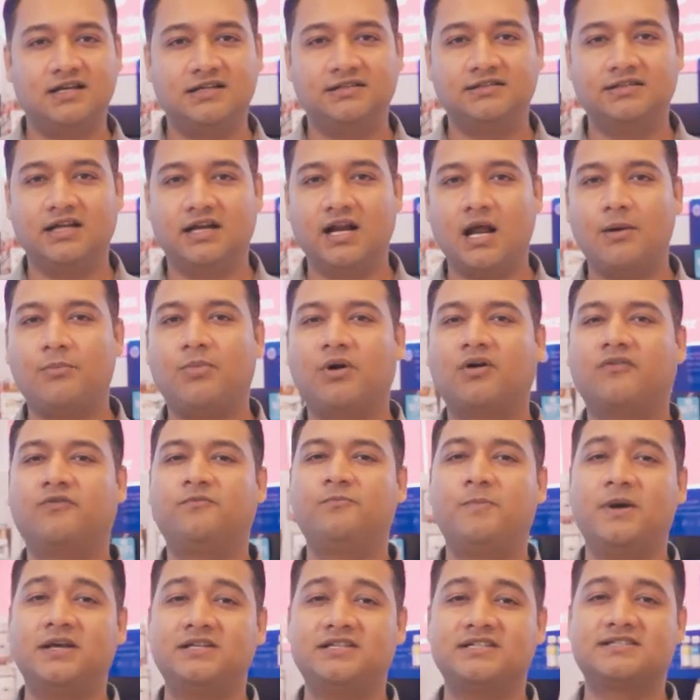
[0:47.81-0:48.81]
the number of
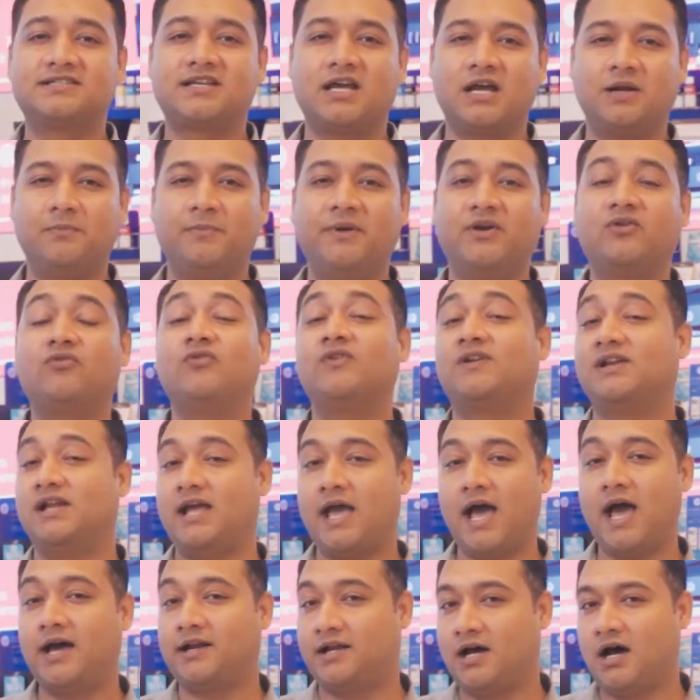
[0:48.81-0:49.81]
pages can be quickly
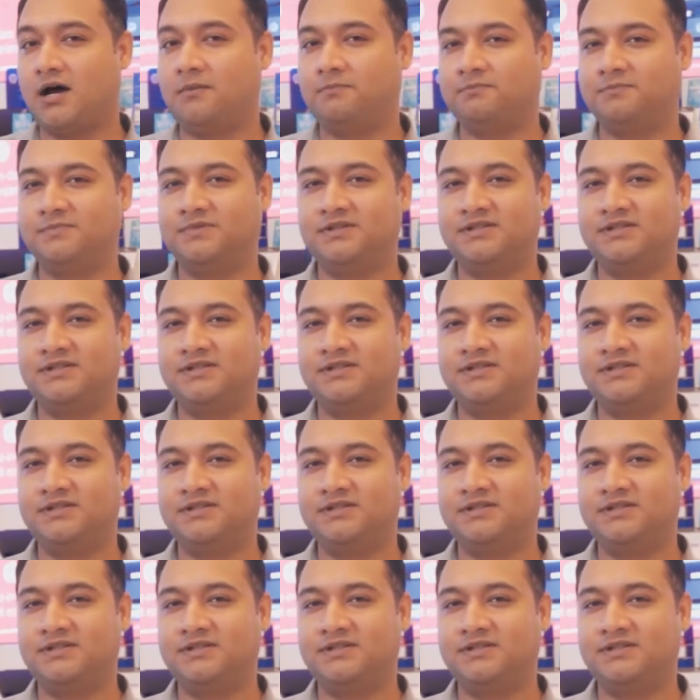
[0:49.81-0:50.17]
add up.